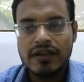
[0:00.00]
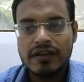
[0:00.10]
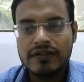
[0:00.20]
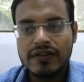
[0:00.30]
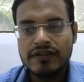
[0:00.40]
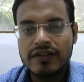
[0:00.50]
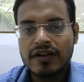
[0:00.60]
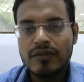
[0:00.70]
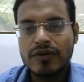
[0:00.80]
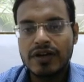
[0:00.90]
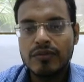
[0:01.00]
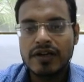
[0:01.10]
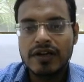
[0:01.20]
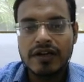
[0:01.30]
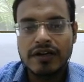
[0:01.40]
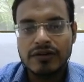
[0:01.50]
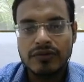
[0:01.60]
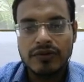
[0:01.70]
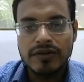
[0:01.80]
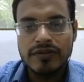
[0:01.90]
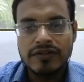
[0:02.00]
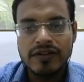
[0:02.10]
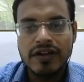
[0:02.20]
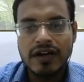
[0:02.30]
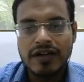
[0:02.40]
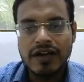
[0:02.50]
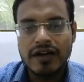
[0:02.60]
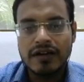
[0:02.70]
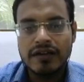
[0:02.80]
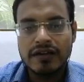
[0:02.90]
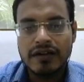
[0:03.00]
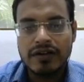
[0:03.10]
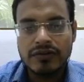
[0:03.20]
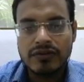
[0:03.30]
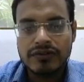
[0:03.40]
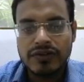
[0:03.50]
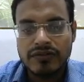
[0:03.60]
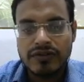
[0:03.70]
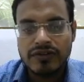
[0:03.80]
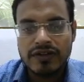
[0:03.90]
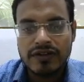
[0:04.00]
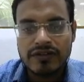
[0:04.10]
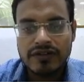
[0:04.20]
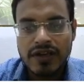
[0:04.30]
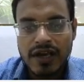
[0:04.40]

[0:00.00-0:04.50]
CNC is computer numerical control, in which the data handling, control sequences,